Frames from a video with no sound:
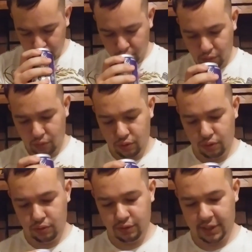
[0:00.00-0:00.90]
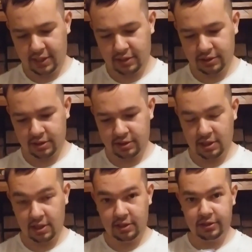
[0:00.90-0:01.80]
Ooh, that is a
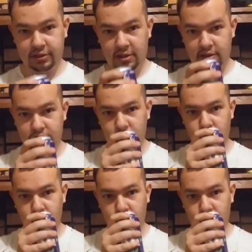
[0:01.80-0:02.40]
nice scent.